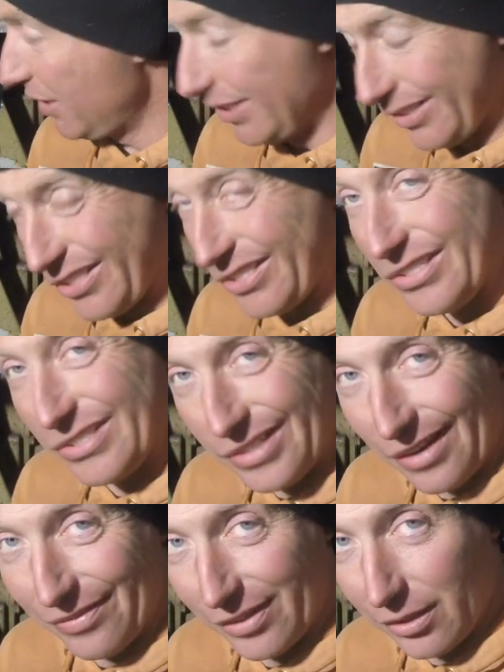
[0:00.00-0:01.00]
It's
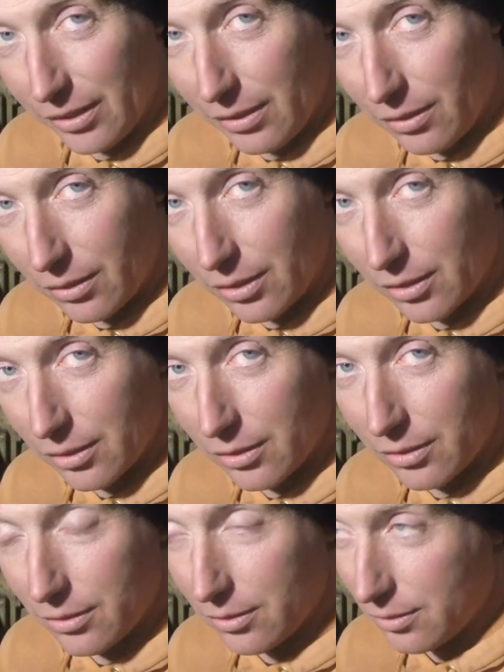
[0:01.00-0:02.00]
definitely art.
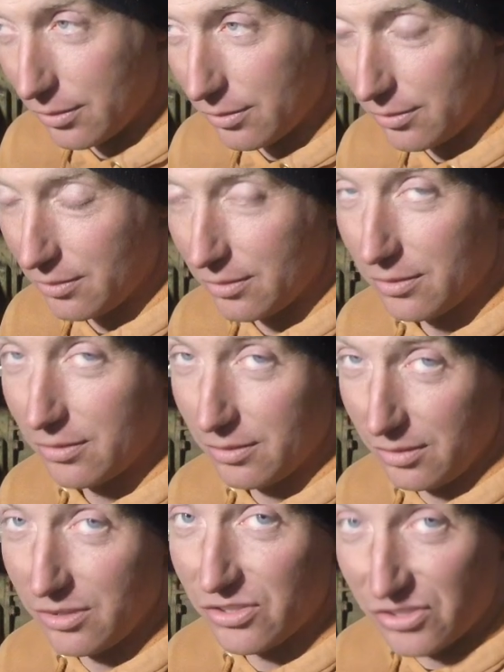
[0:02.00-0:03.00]

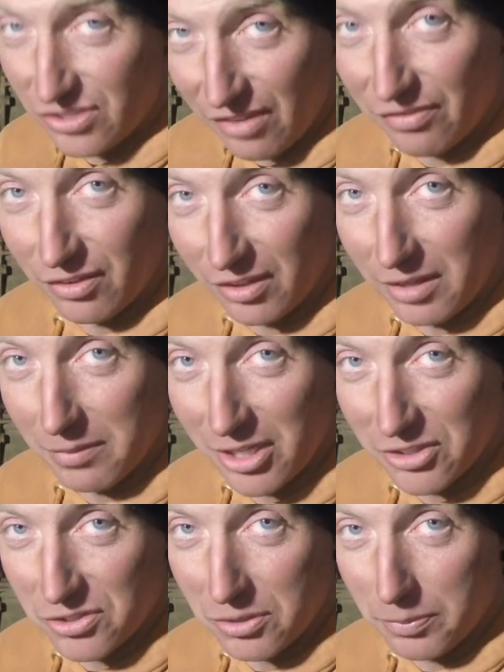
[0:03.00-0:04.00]
It's definitely a
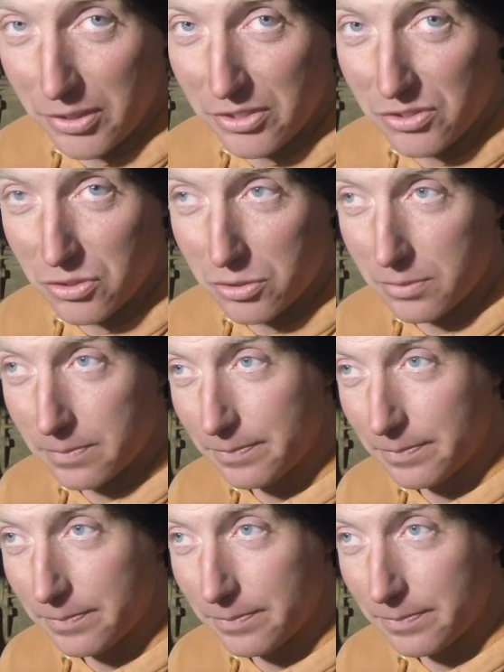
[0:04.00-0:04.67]
masterpiece.